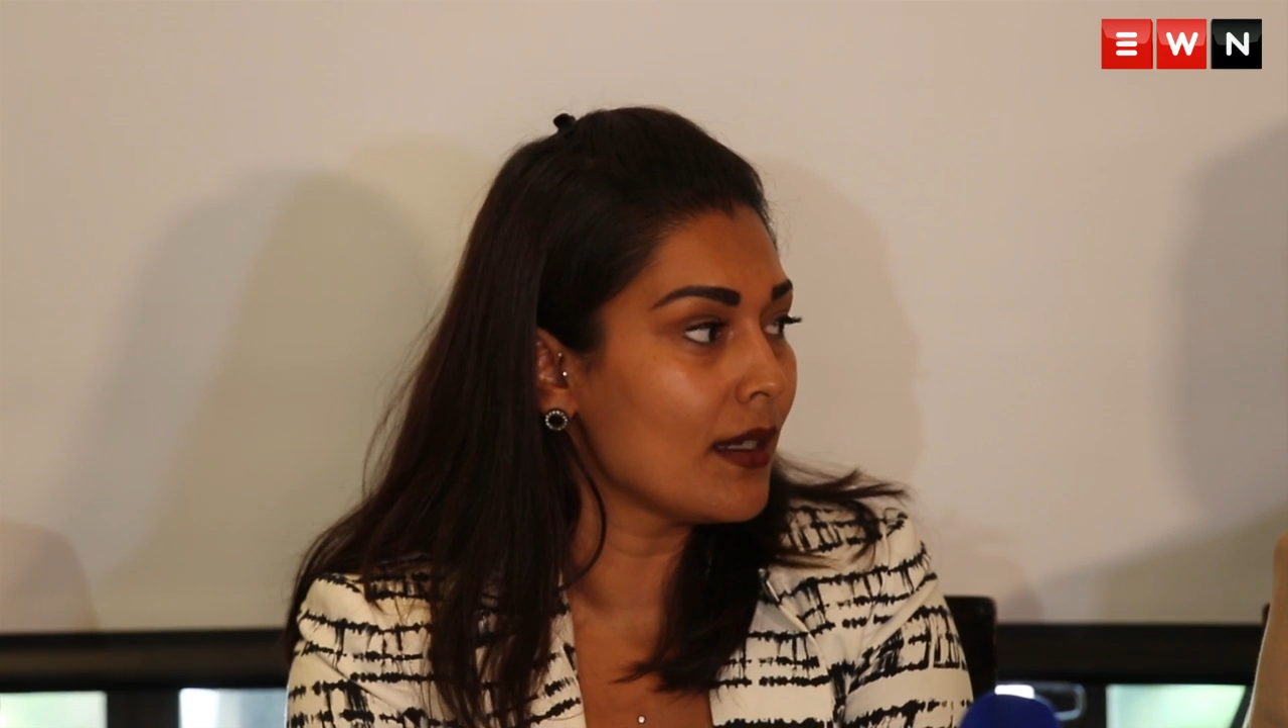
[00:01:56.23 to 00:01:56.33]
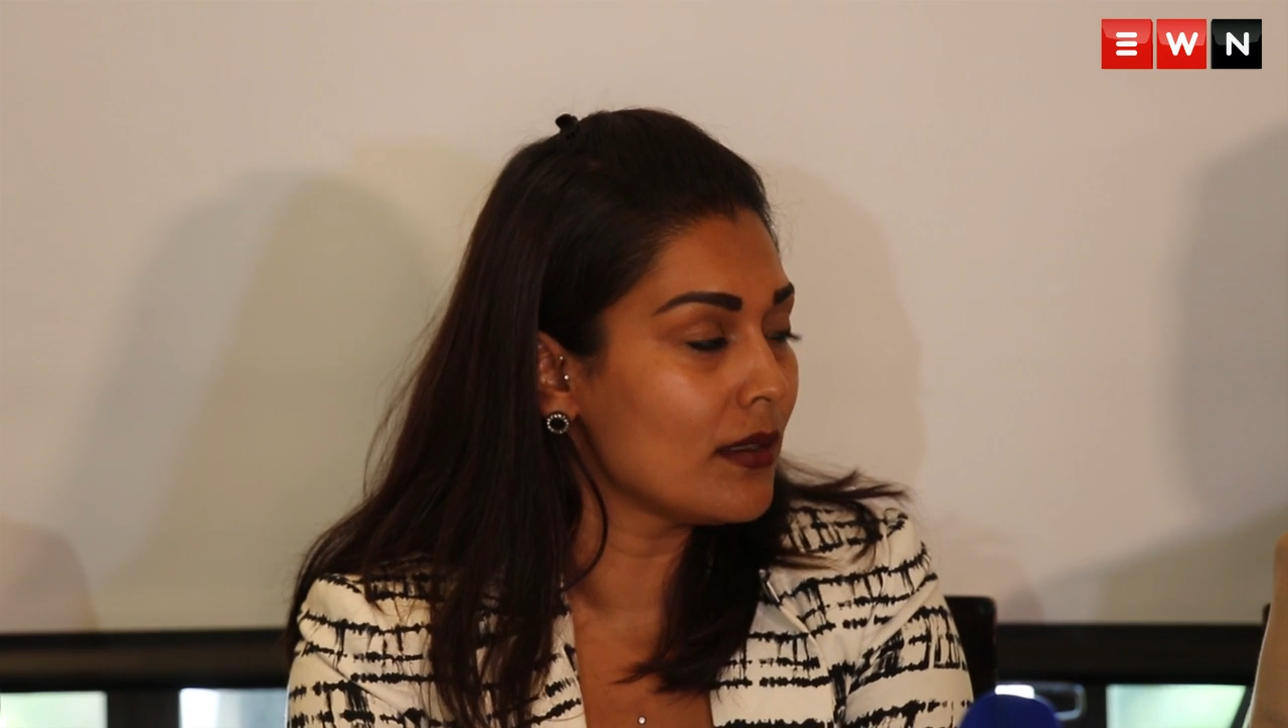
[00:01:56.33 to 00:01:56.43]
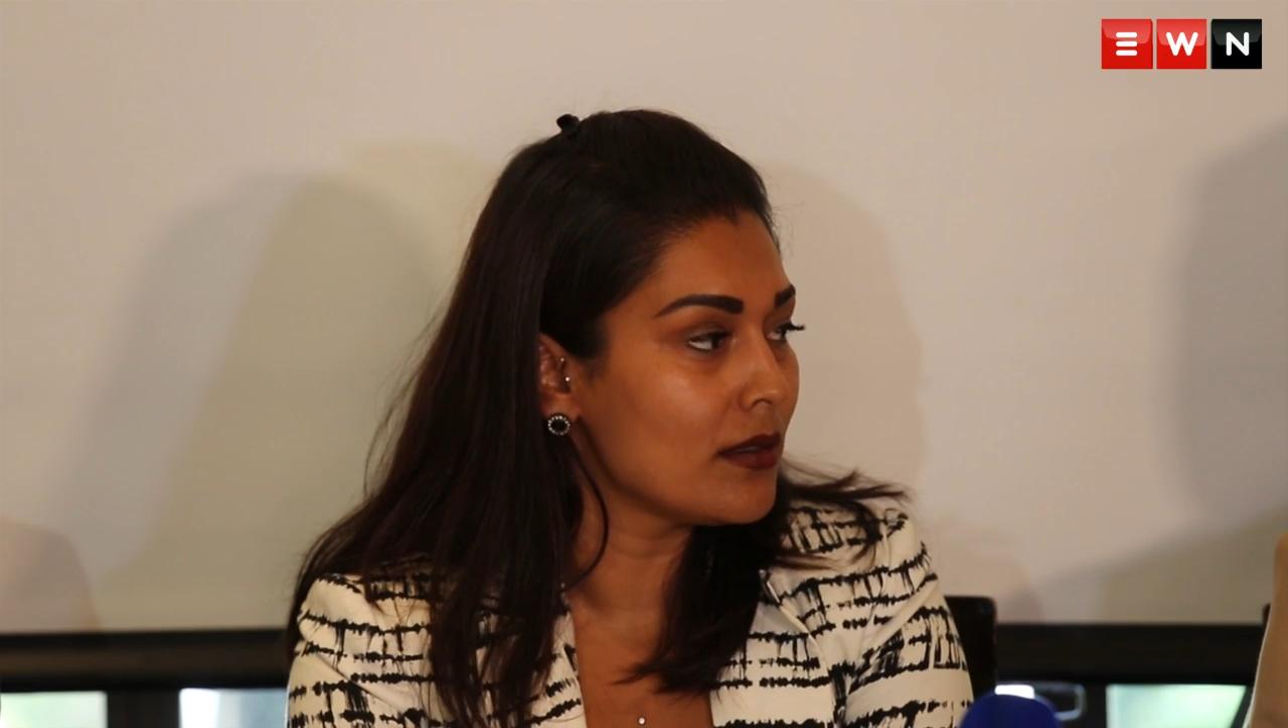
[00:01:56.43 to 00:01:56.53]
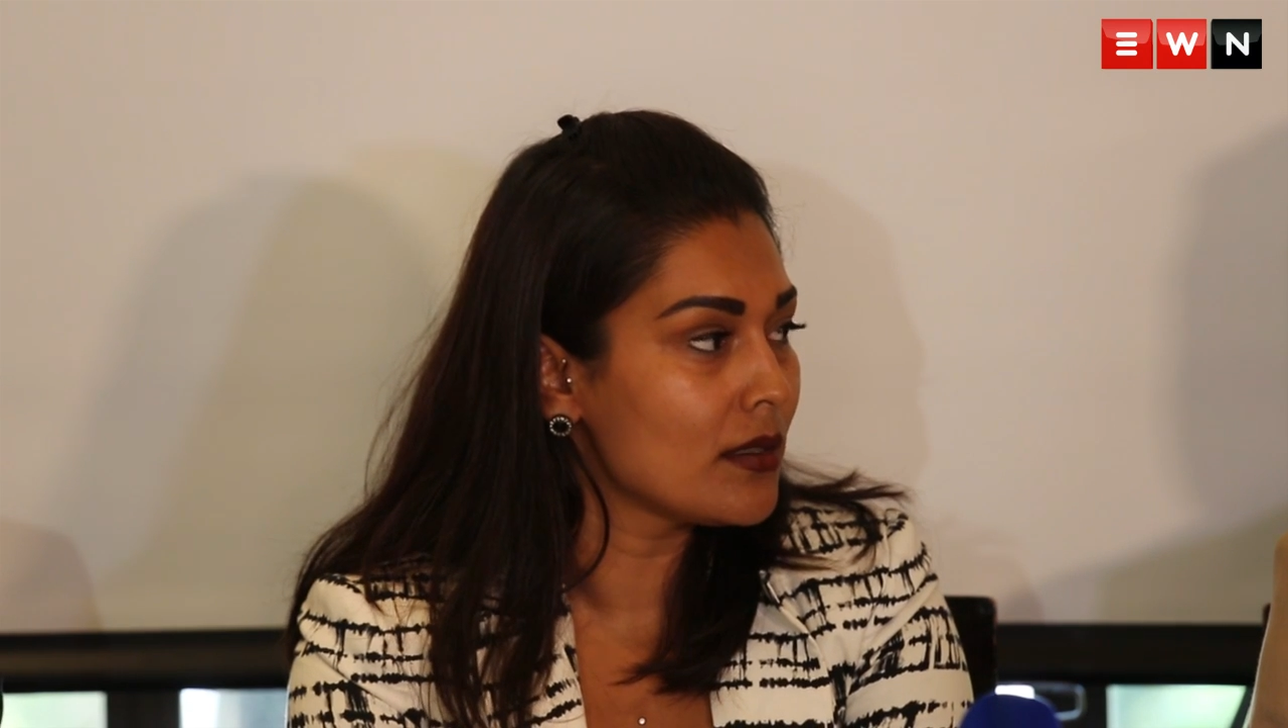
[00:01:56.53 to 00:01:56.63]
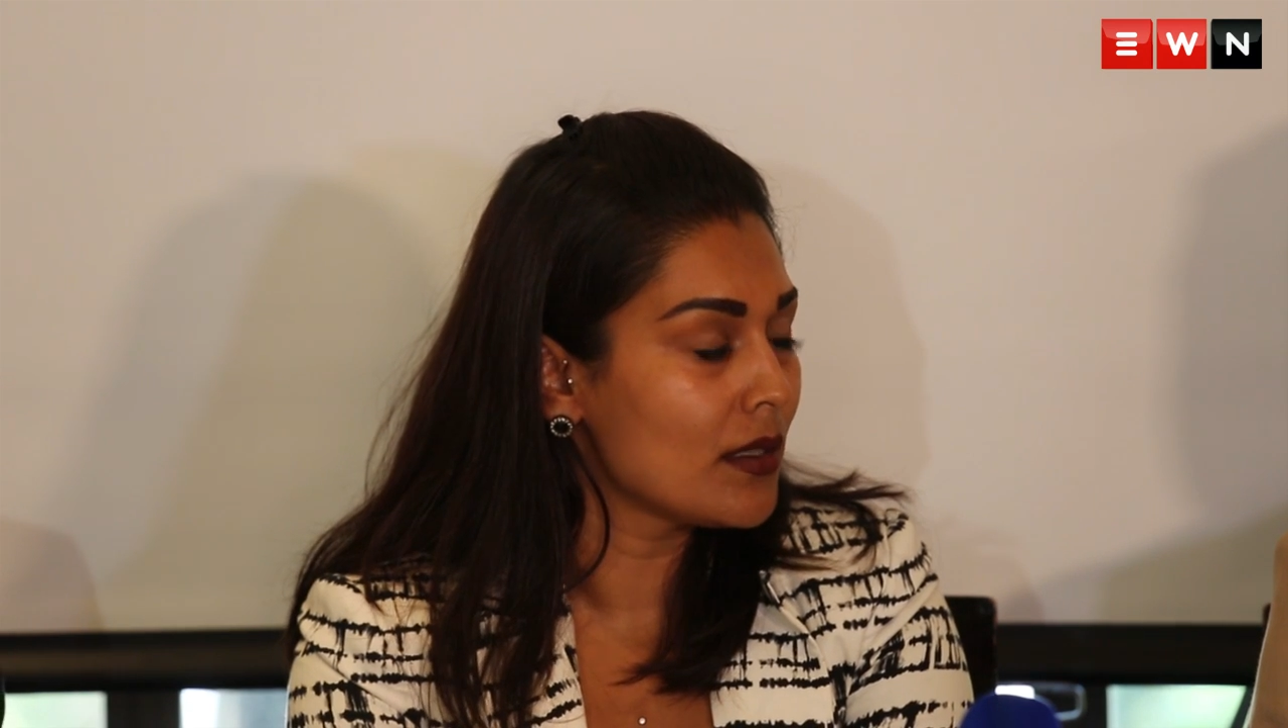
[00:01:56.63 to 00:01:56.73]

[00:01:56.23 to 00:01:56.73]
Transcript: and